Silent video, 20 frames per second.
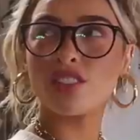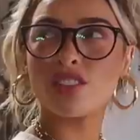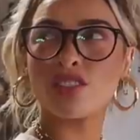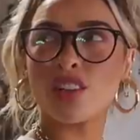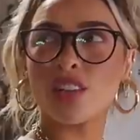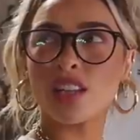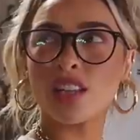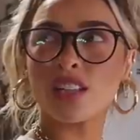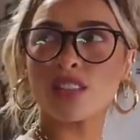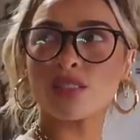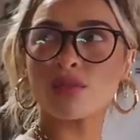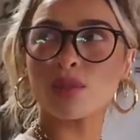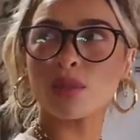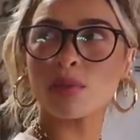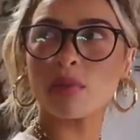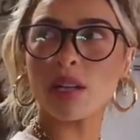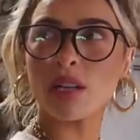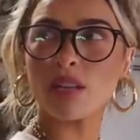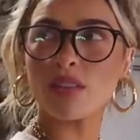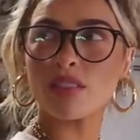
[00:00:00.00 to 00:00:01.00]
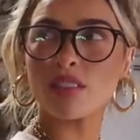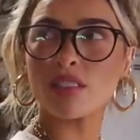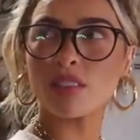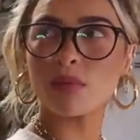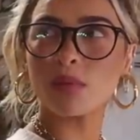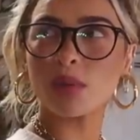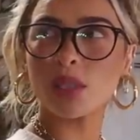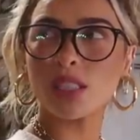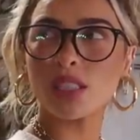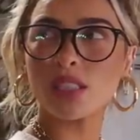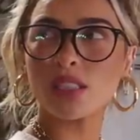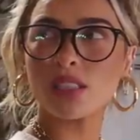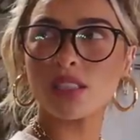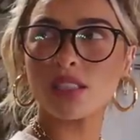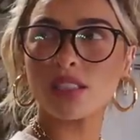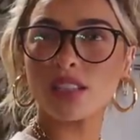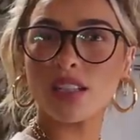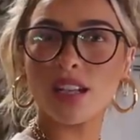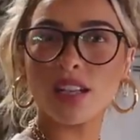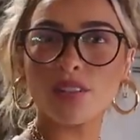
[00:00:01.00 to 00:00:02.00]
just feel like this one's better for some reason
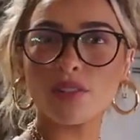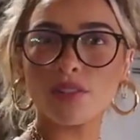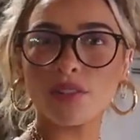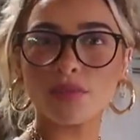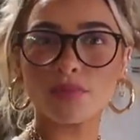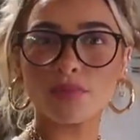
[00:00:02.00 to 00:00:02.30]
yeah i don't